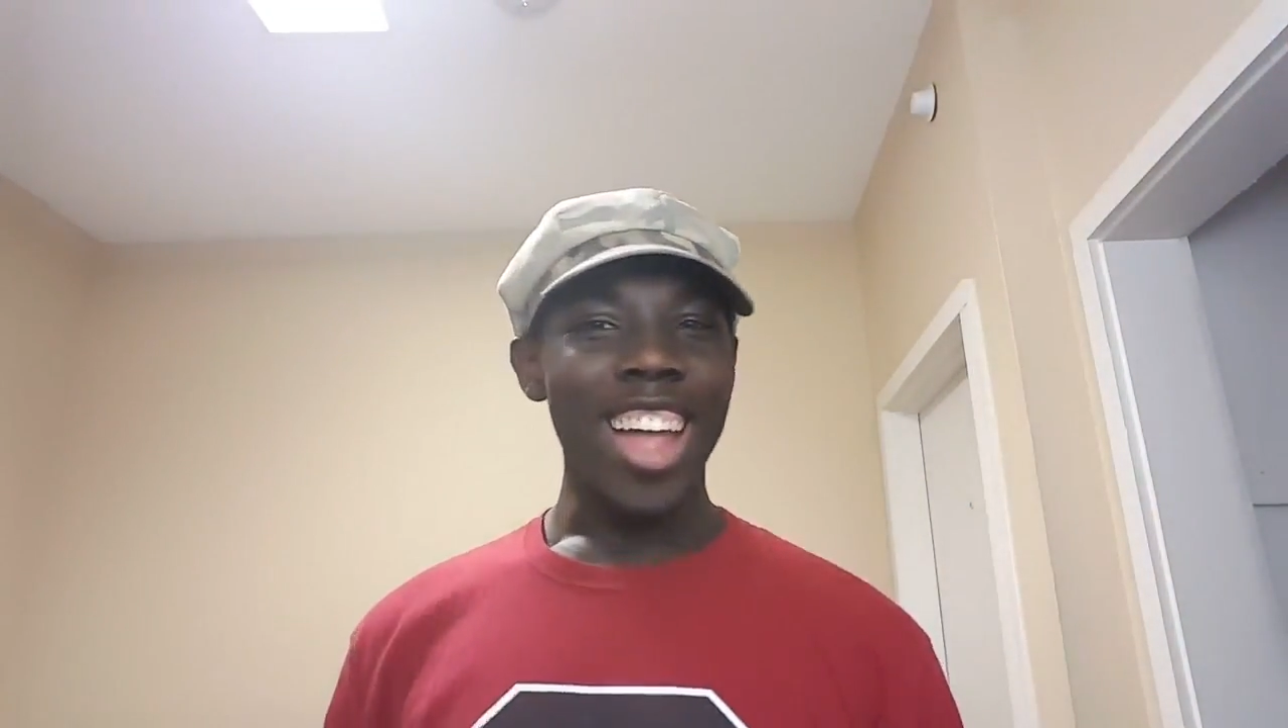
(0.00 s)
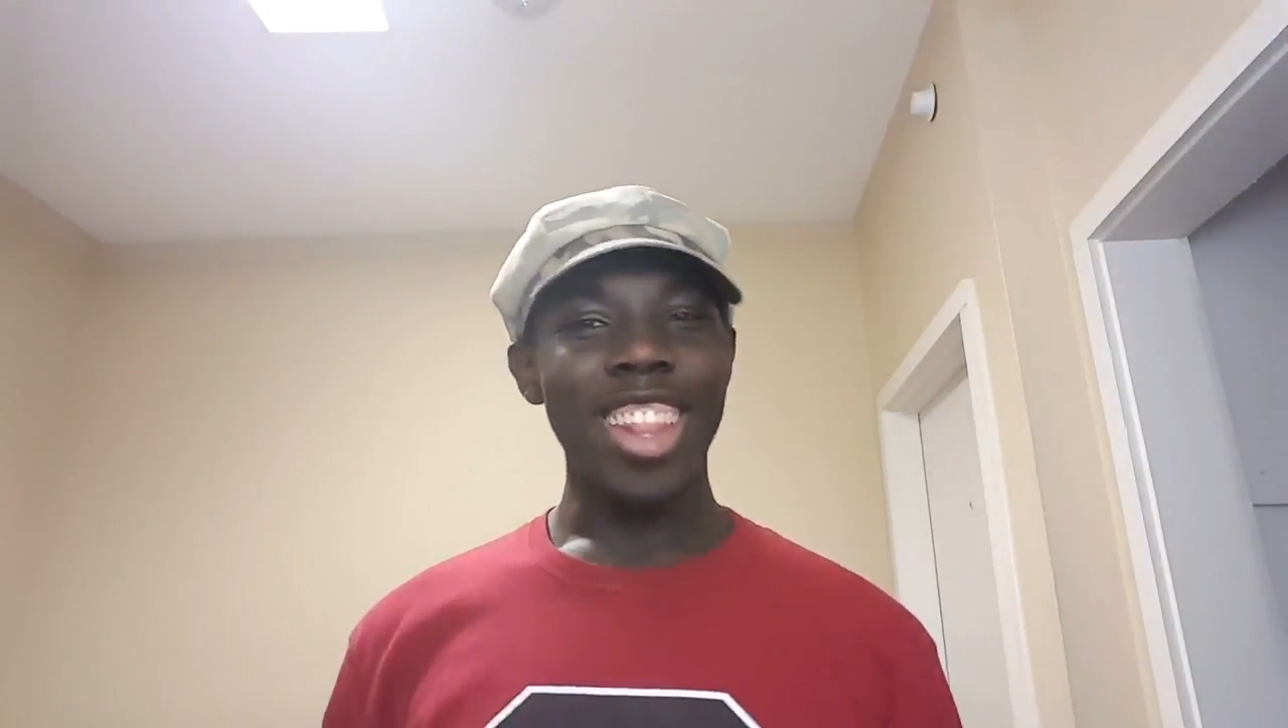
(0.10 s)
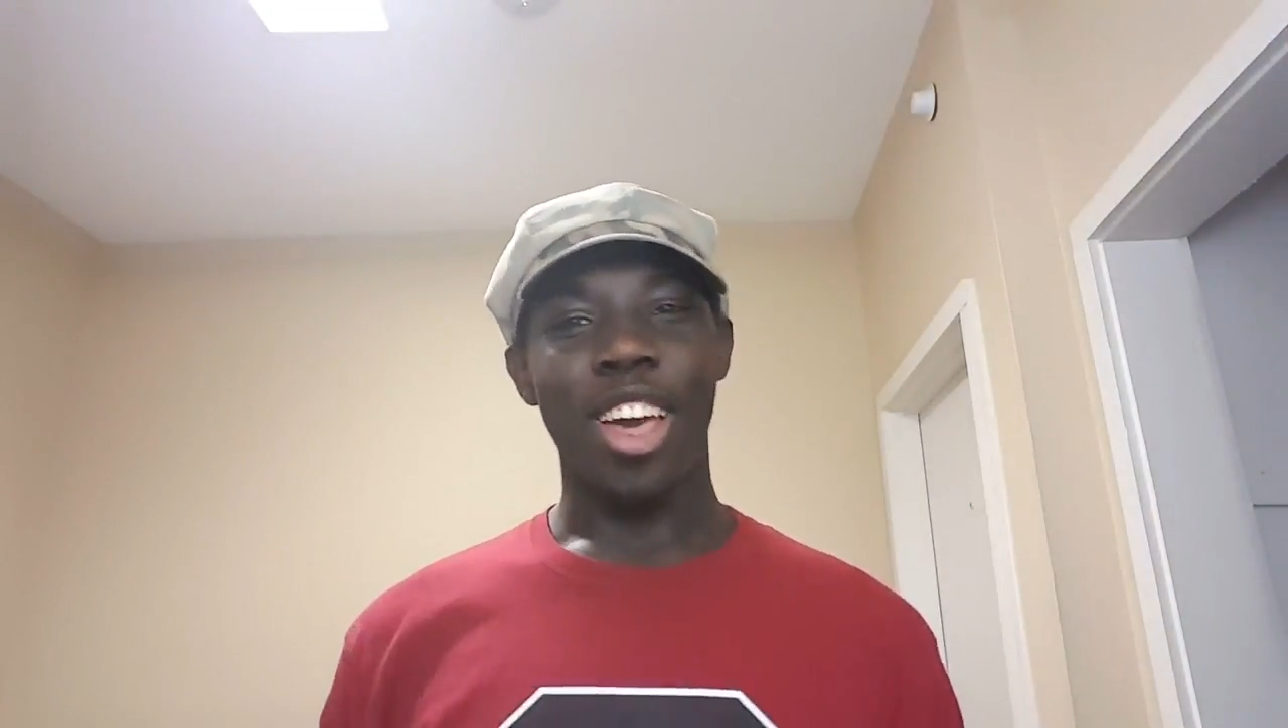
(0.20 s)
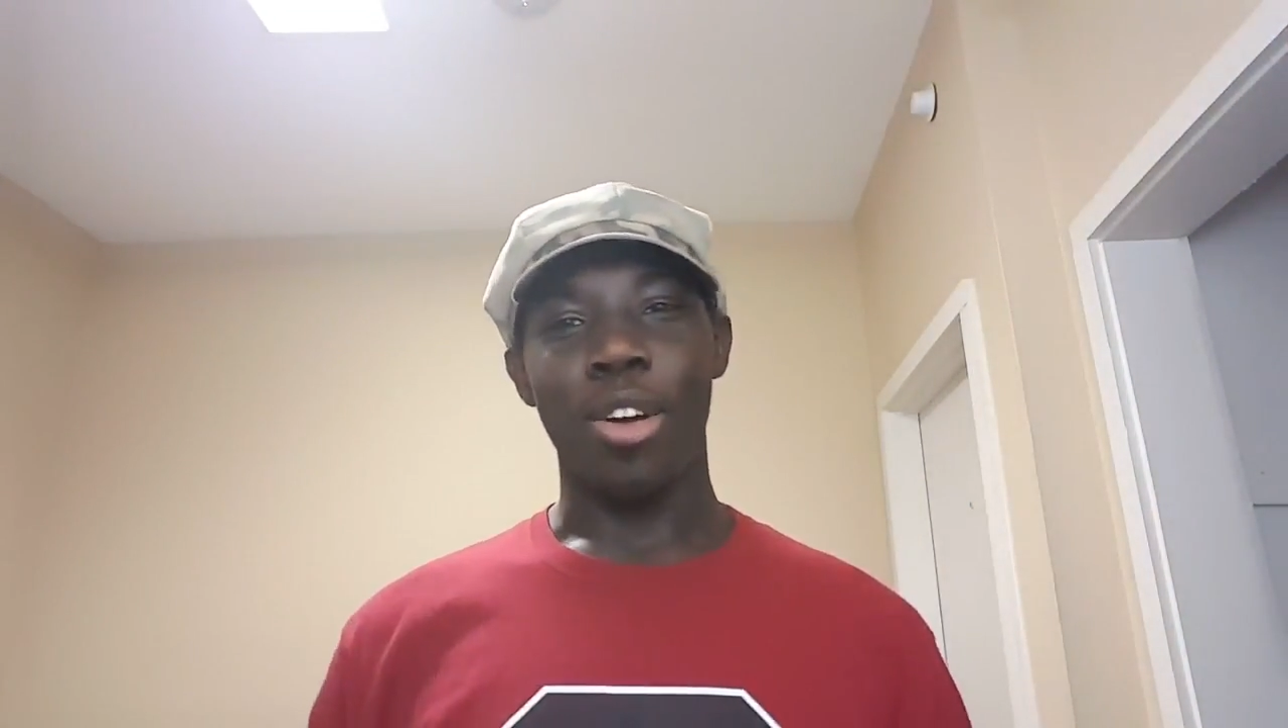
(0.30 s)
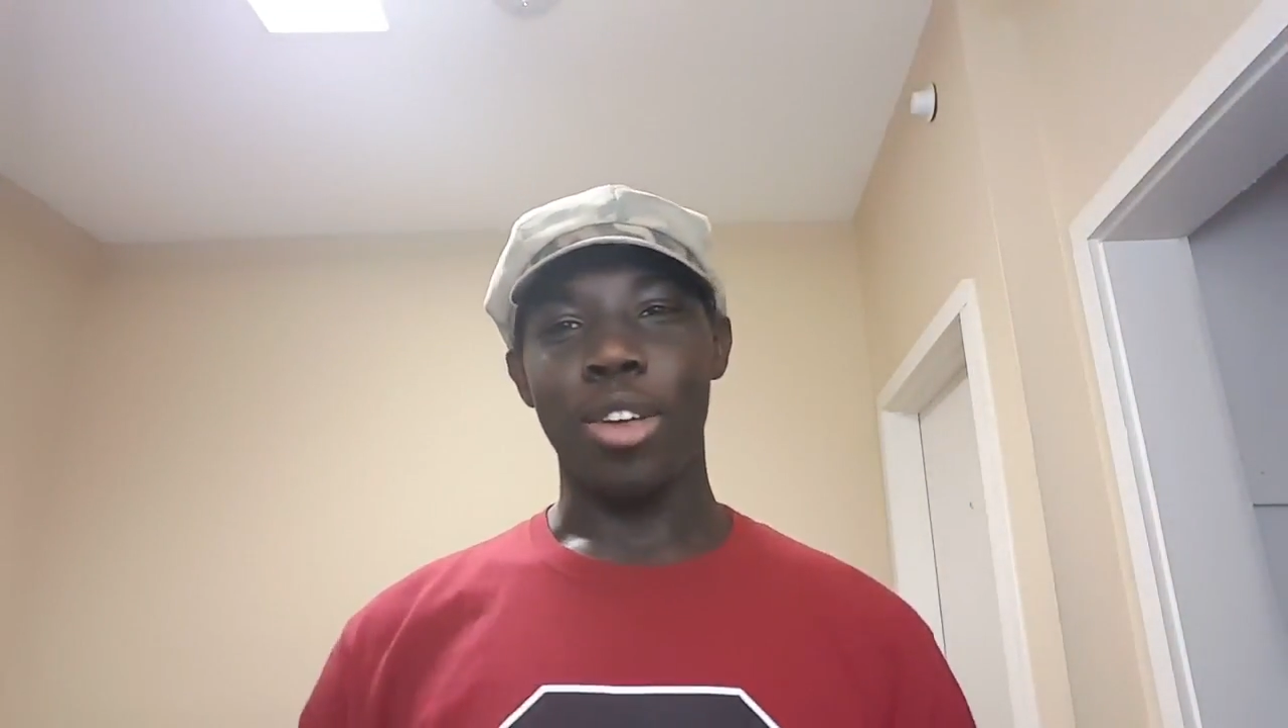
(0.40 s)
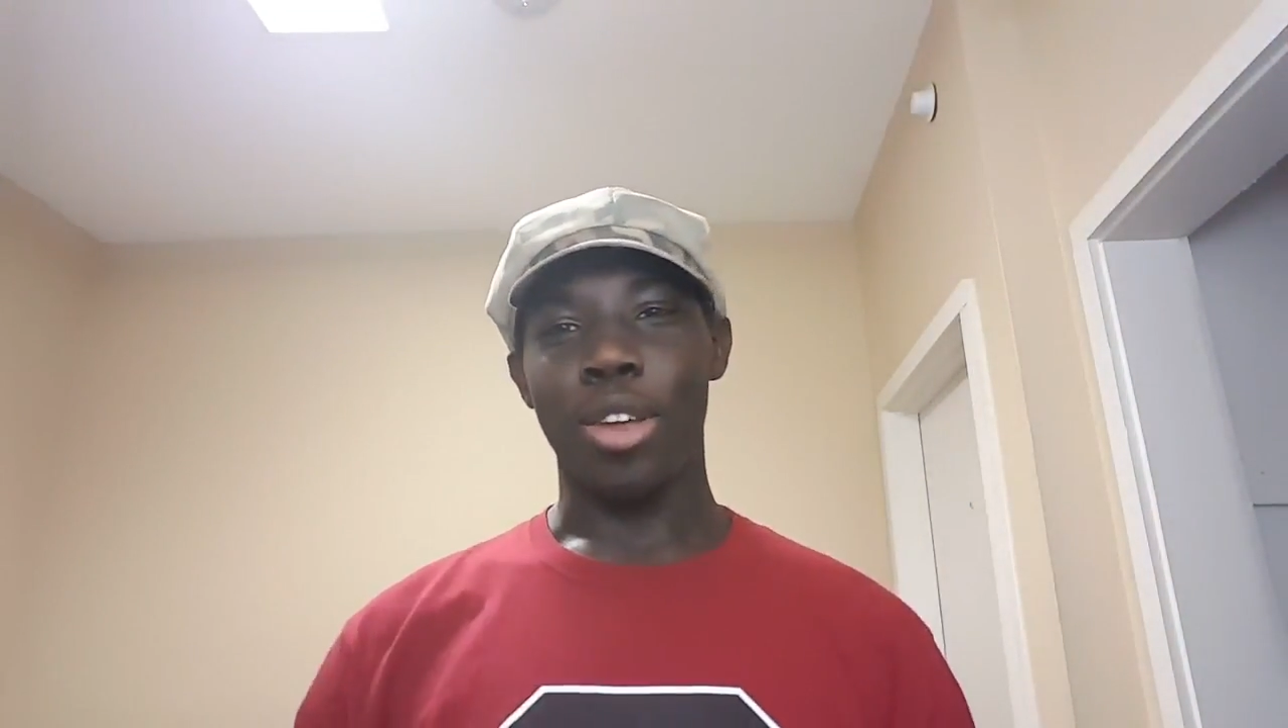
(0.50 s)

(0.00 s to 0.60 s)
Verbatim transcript: Hello,